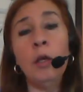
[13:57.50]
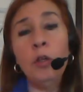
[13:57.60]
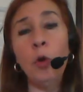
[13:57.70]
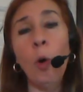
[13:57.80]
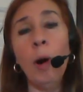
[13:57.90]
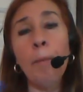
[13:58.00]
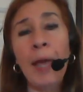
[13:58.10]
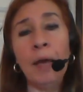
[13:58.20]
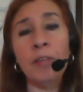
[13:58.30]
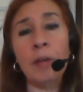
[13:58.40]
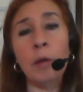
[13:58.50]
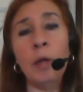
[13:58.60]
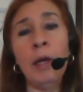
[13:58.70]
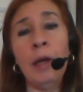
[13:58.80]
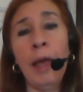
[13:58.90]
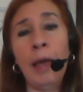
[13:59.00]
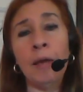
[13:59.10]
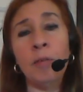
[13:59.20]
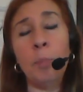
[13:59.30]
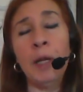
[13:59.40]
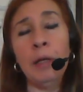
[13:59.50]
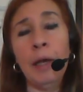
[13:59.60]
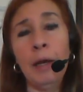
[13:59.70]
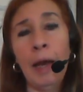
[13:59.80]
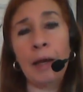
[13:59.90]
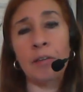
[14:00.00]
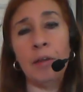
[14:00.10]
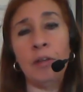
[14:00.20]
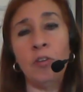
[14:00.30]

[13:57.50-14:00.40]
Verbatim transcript: your masculine has been connected